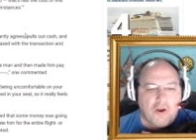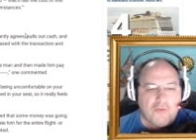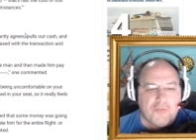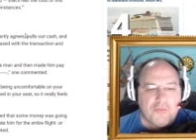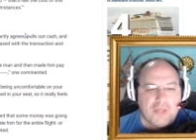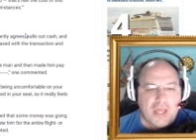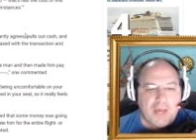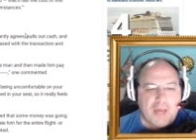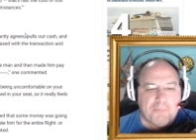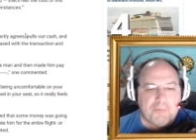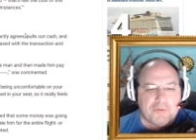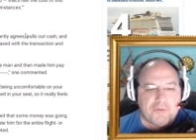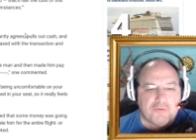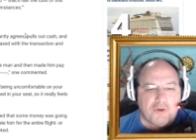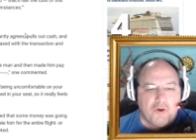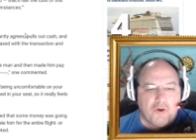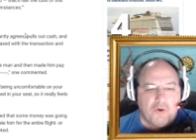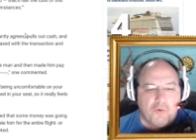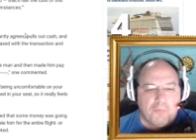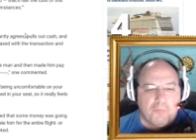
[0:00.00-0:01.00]
the
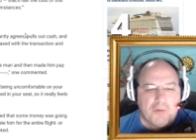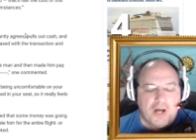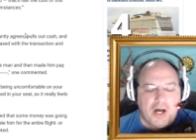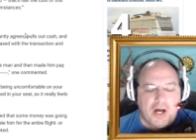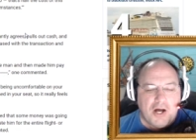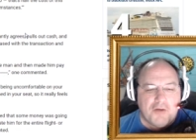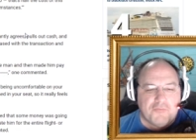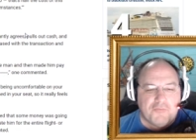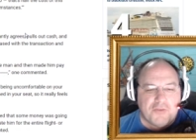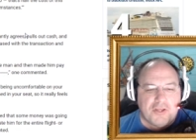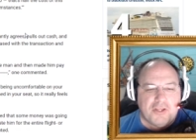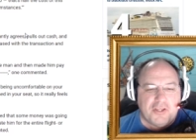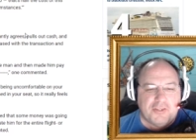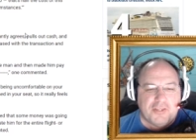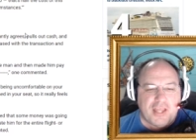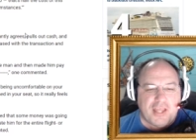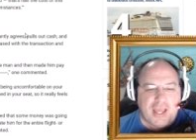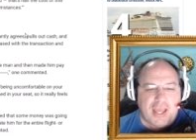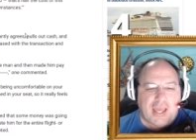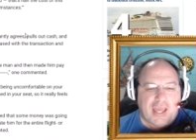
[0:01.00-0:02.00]
epitome of an
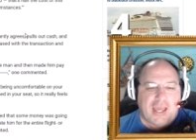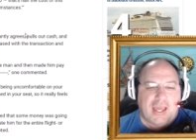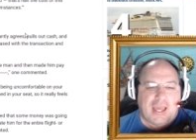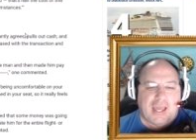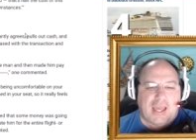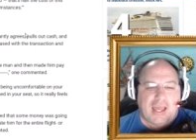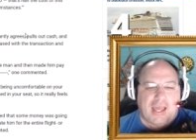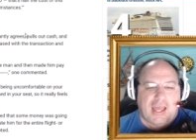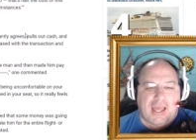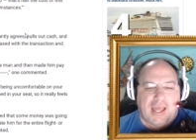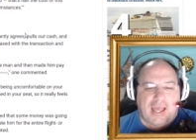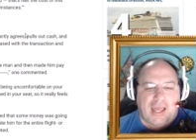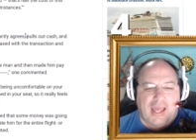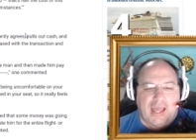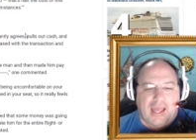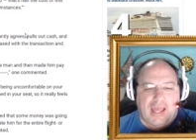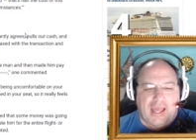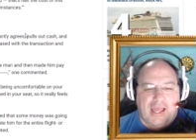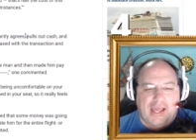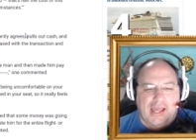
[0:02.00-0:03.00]

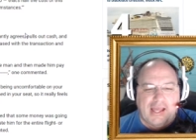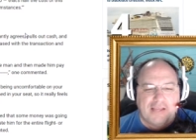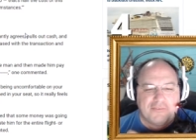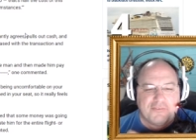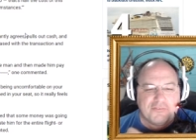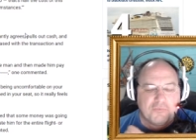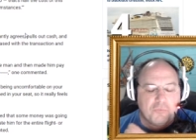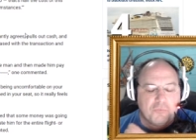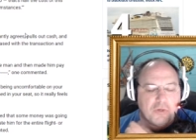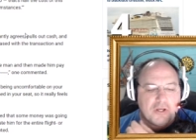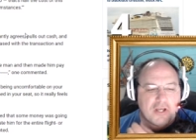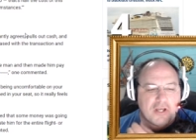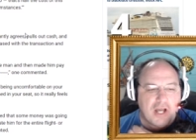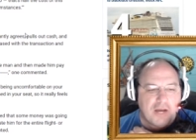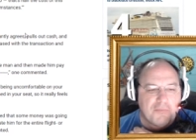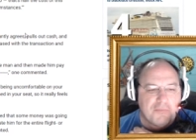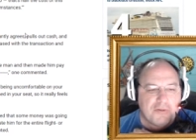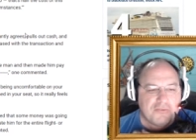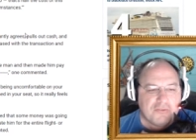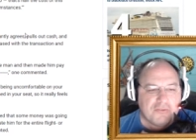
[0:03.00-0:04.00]
ass, one
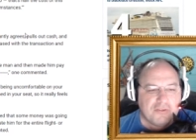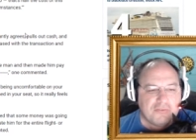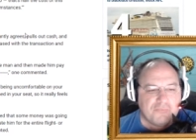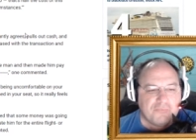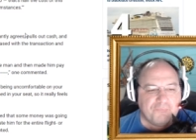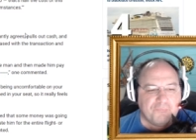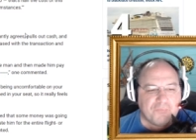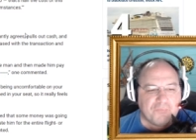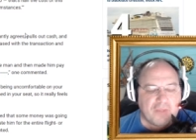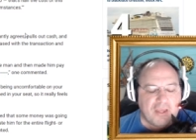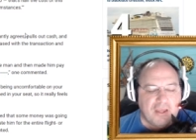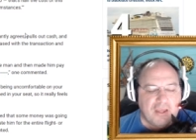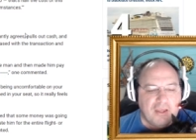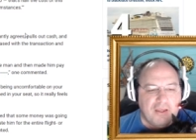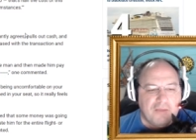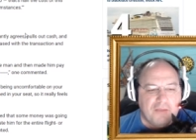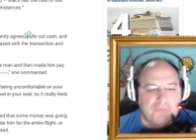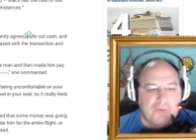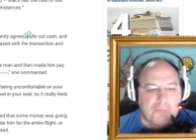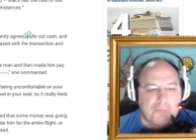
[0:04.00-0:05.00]
commented.
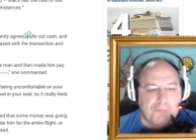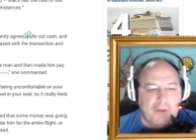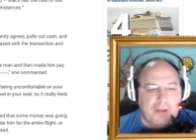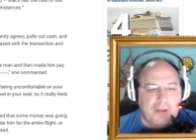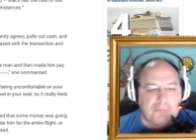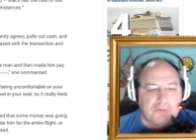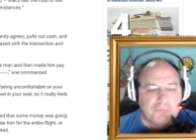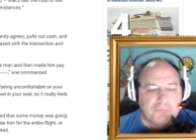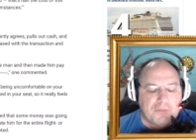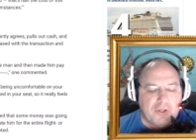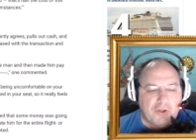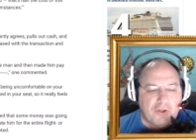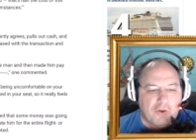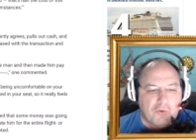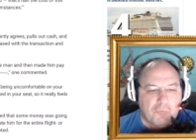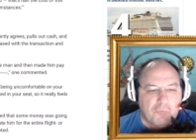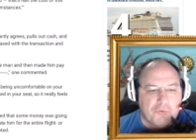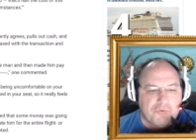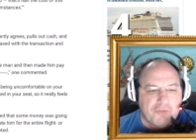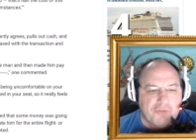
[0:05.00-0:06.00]
The problem here
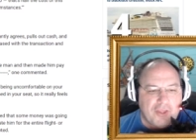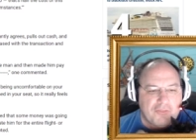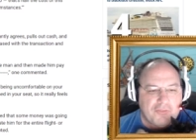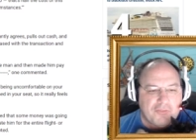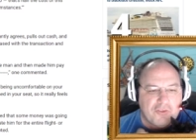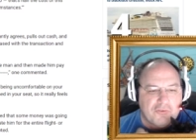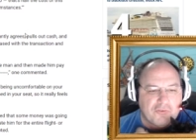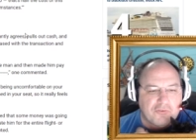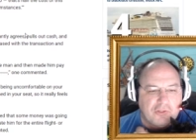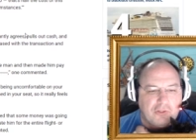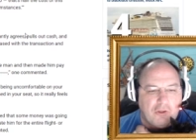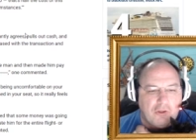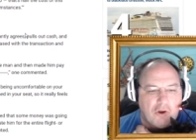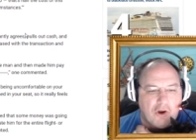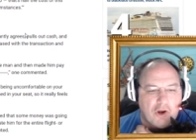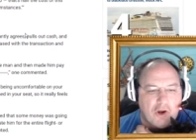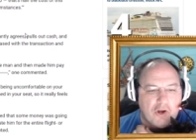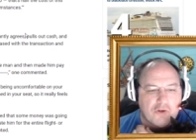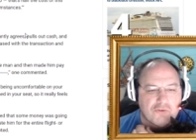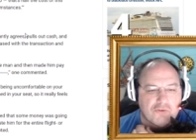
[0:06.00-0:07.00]
was that this
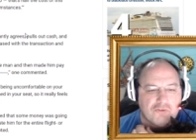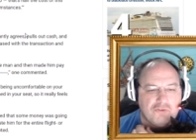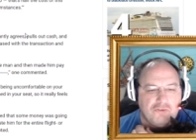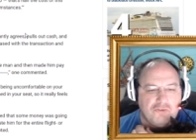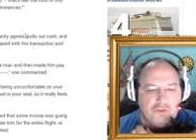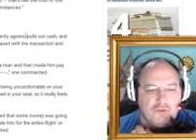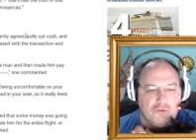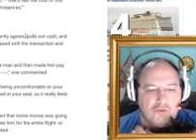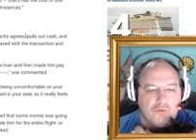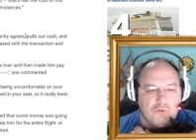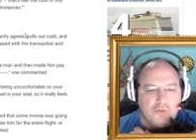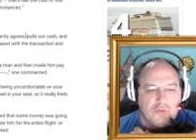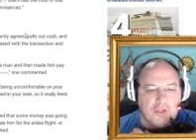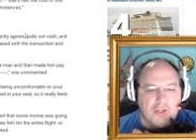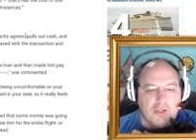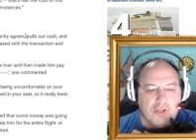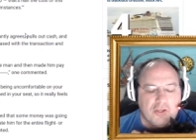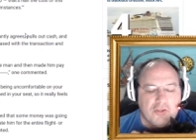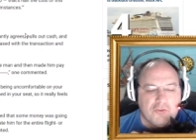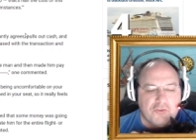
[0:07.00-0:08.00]
large dude
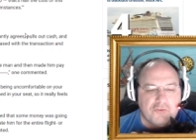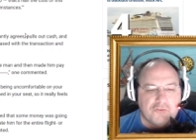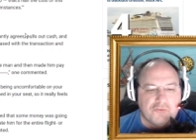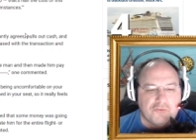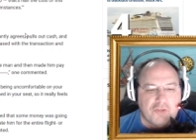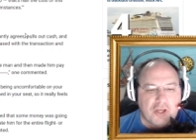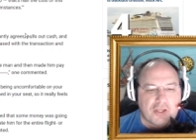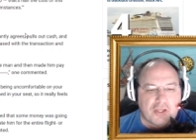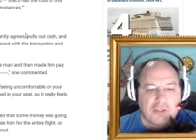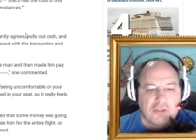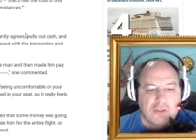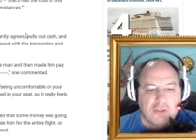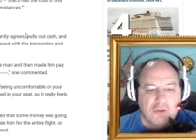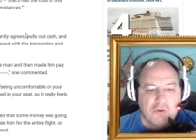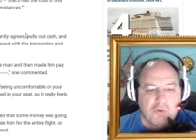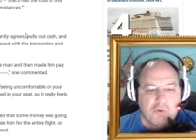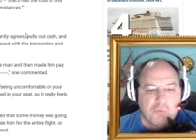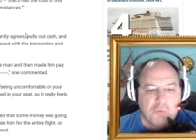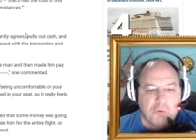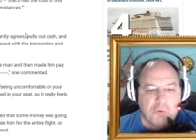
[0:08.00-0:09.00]
stuck
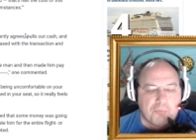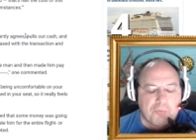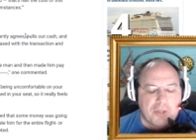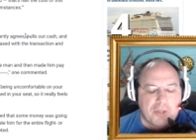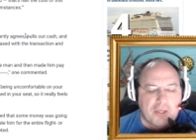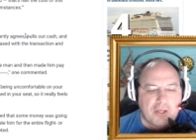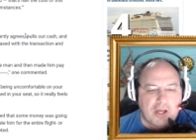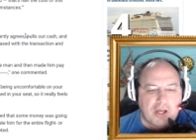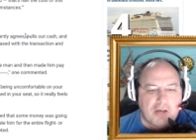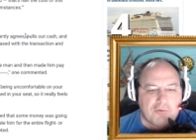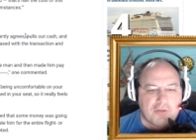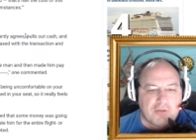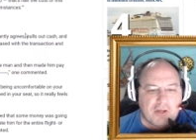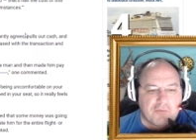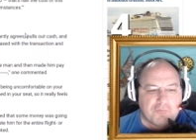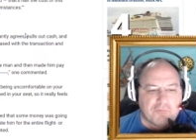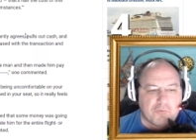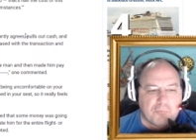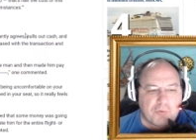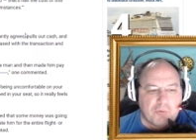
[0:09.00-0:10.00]
you with being
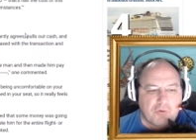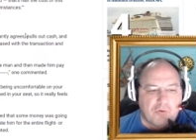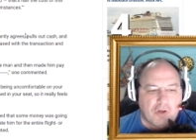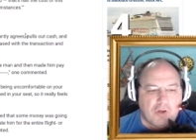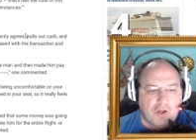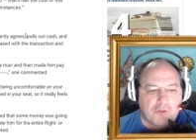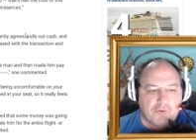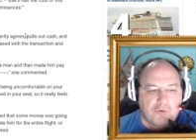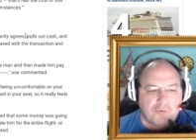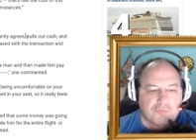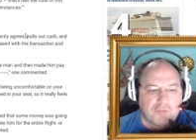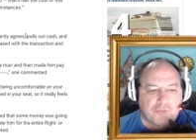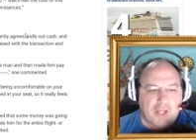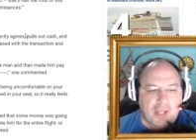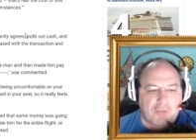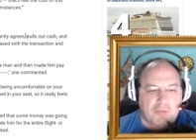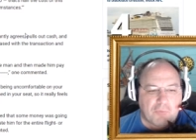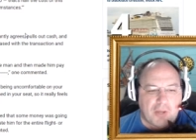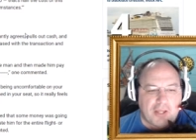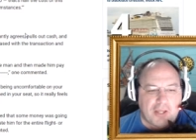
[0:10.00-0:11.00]
uncomfortable on your
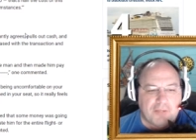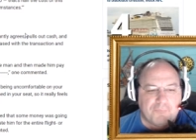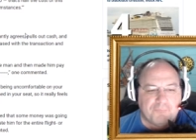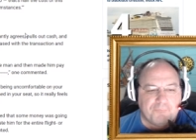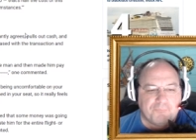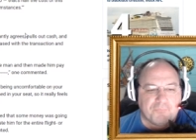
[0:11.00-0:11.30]
flight, right?